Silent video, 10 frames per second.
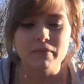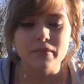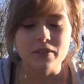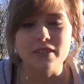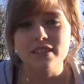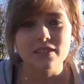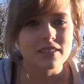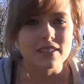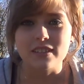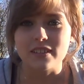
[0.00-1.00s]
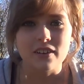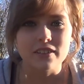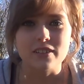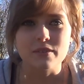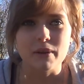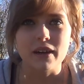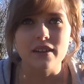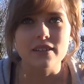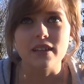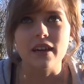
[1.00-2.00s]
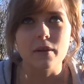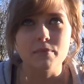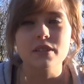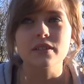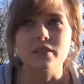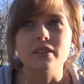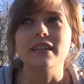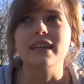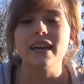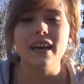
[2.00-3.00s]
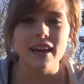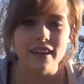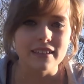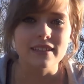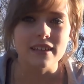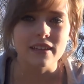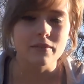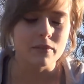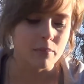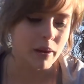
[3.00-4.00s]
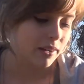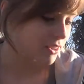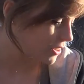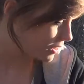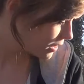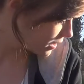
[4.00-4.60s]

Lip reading: you can still see the darkness of my eyes, and I absolutely hate it with a passion.